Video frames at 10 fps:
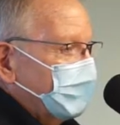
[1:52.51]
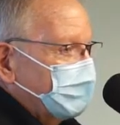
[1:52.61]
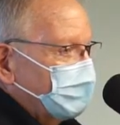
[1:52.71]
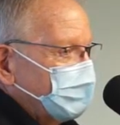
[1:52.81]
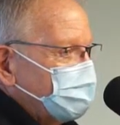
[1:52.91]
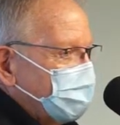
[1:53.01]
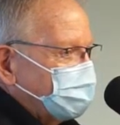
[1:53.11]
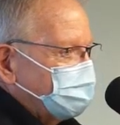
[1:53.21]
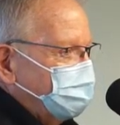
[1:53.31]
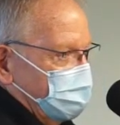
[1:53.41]
And we're just
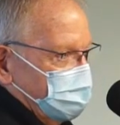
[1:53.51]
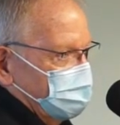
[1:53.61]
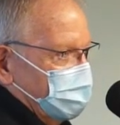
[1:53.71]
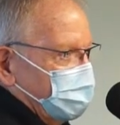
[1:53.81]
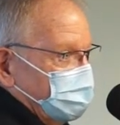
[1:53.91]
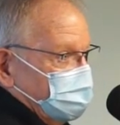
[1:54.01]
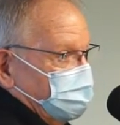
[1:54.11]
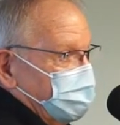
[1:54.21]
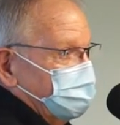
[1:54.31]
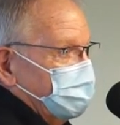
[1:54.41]
not spending money to
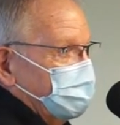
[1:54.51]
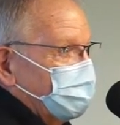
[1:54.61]
spend money.